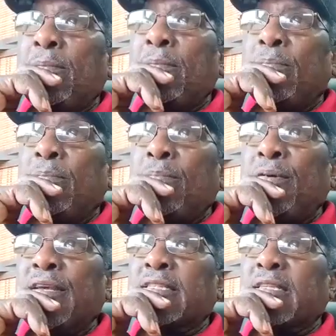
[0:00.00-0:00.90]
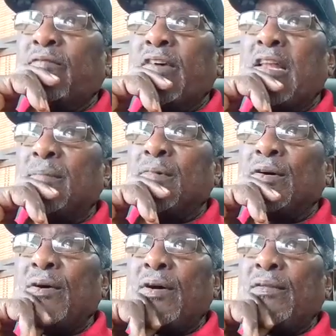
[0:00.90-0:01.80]
book is
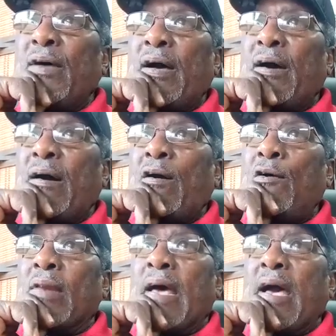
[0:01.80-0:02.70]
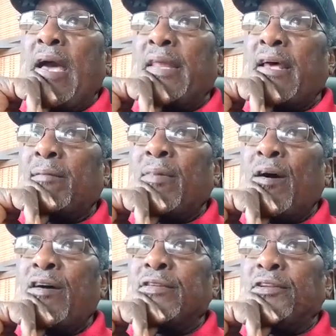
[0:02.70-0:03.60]
available online at
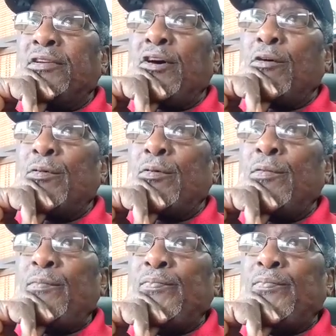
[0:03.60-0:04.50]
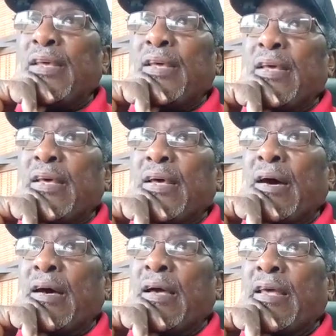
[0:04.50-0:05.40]
Barnes and Noble.
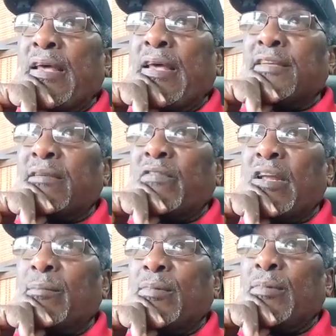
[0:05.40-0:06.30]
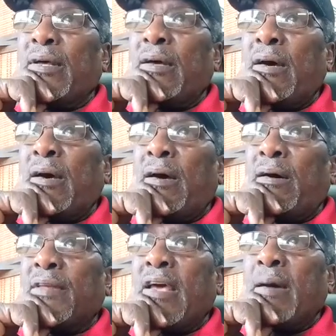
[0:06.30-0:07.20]
It is available
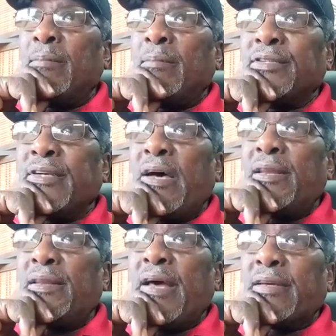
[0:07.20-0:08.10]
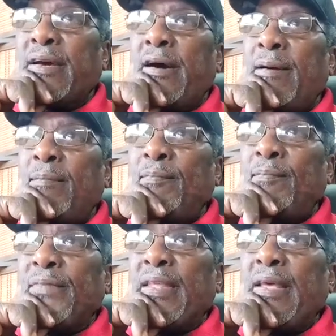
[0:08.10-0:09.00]
on Amazon.com.
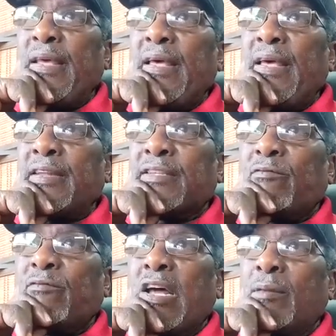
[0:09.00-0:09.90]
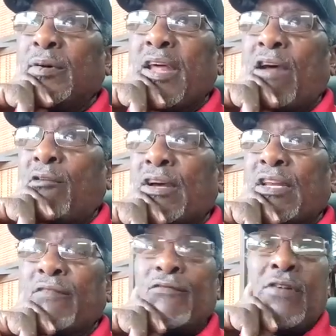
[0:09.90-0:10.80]
It is available
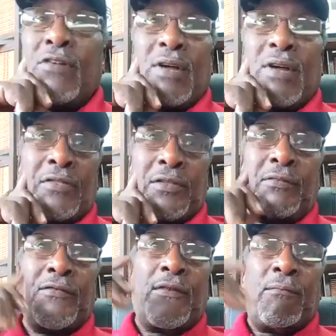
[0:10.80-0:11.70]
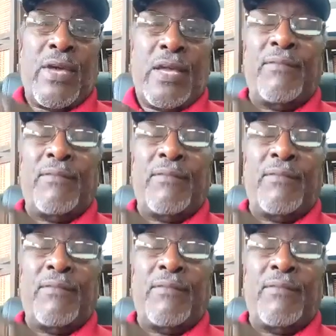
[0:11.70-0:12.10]
directly from the author, from me,